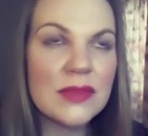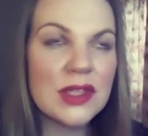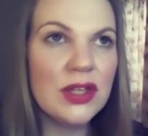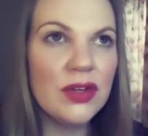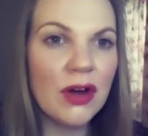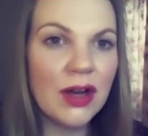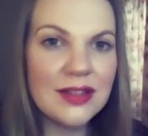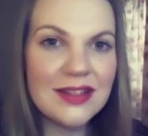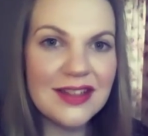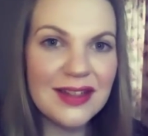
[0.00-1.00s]

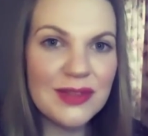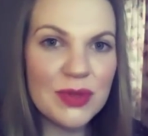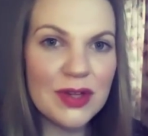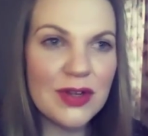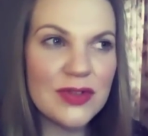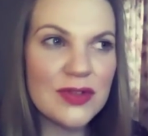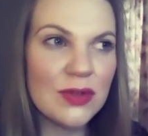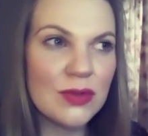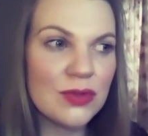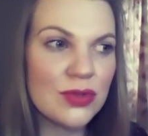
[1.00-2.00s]
united with our
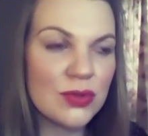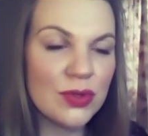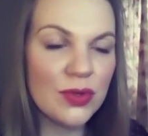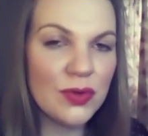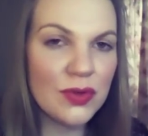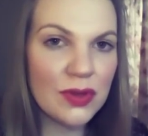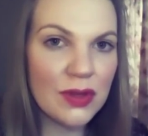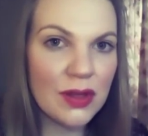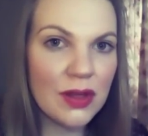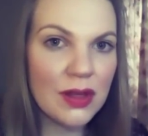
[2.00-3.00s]
soul truth,
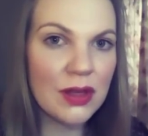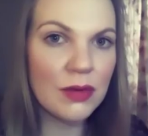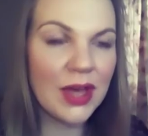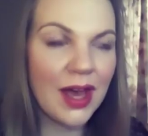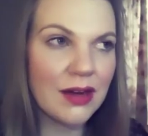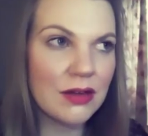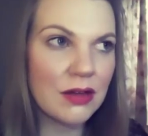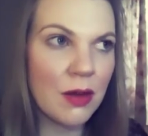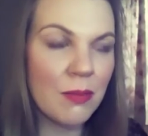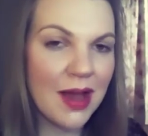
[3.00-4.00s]
we hadn't
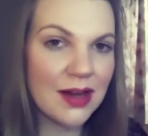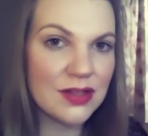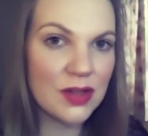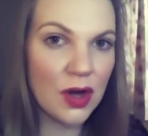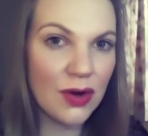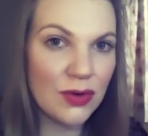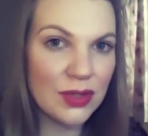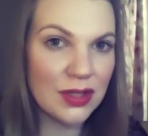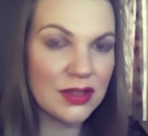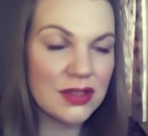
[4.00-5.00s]
come back to the
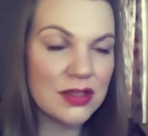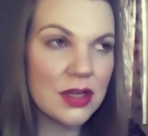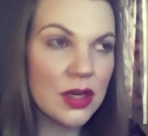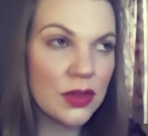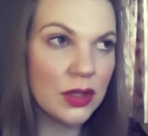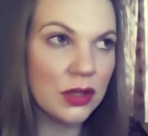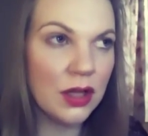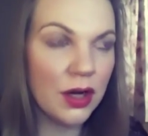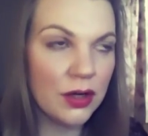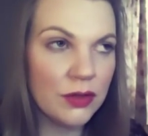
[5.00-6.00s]
wholeness, the
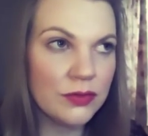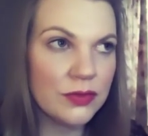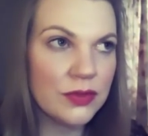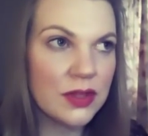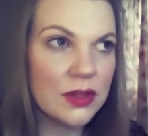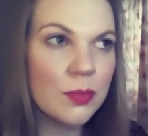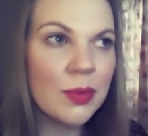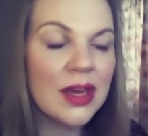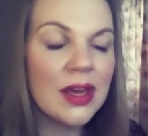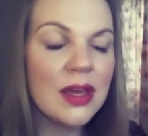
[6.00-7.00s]
love, the
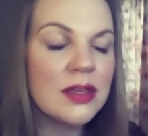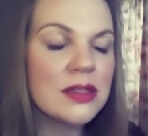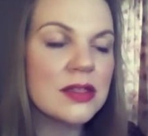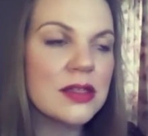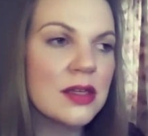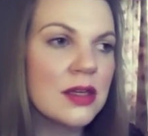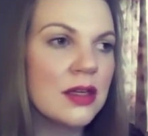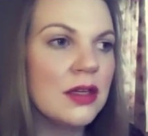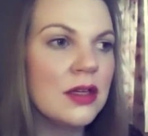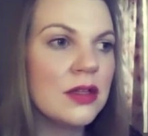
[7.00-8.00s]
peace,
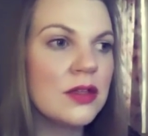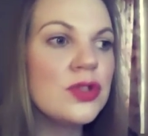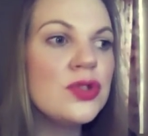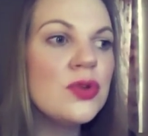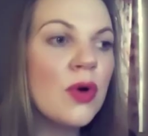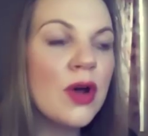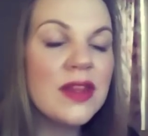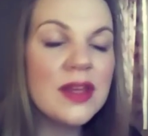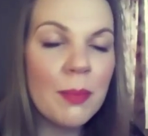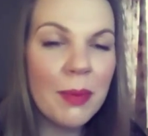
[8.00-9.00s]
the joy,
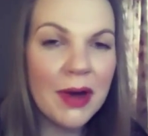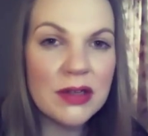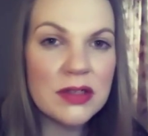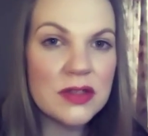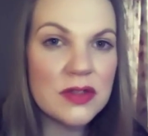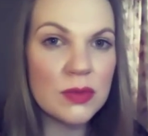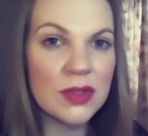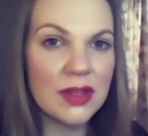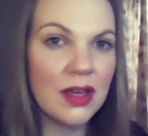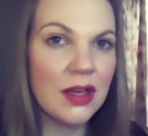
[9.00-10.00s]
the abundance
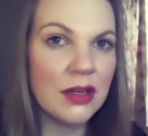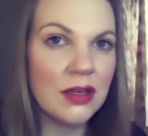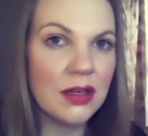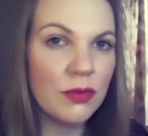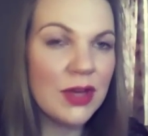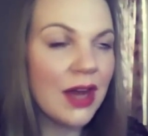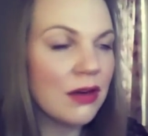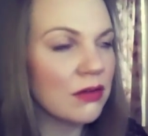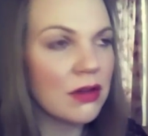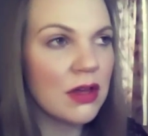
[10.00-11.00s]
within, if we
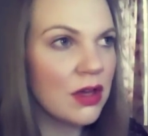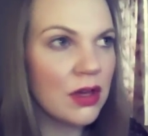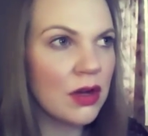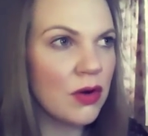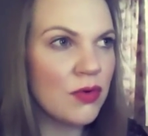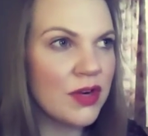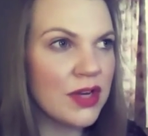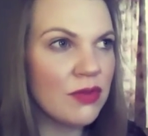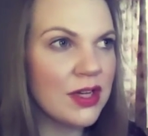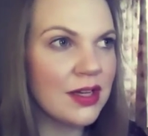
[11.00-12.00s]
hadn't
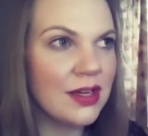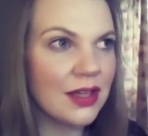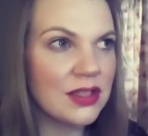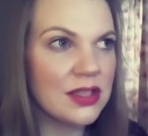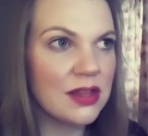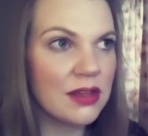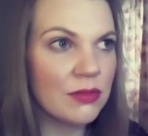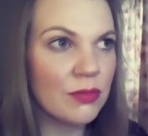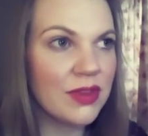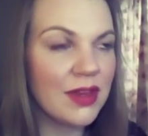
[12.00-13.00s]
already reconnected
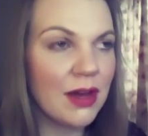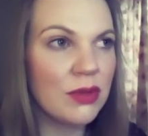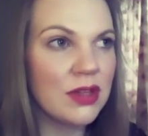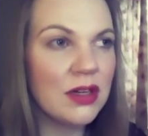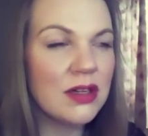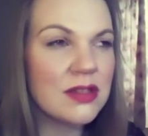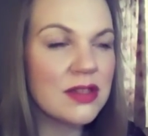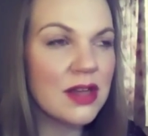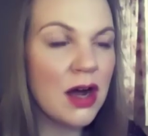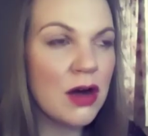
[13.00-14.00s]
with that within
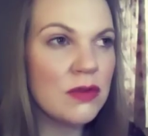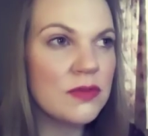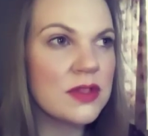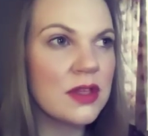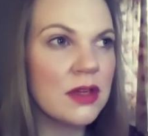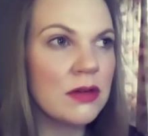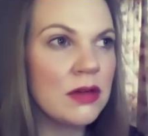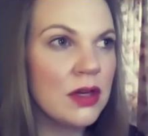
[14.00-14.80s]
ourselves, then